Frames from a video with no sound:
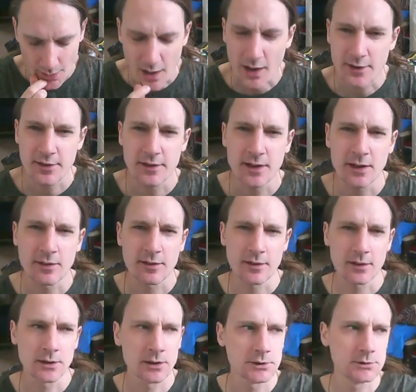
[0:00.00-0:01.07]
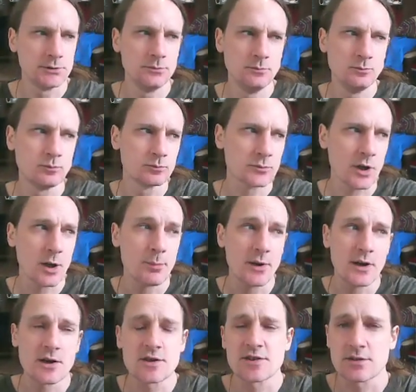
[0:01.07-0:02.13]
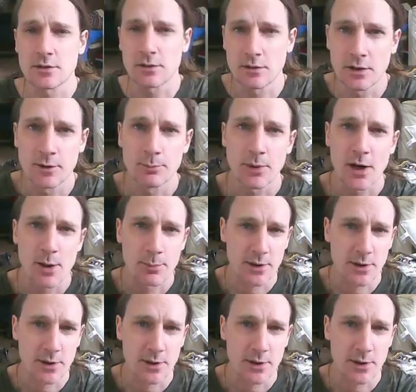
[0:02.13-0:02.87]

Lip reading: I think that a person, and by a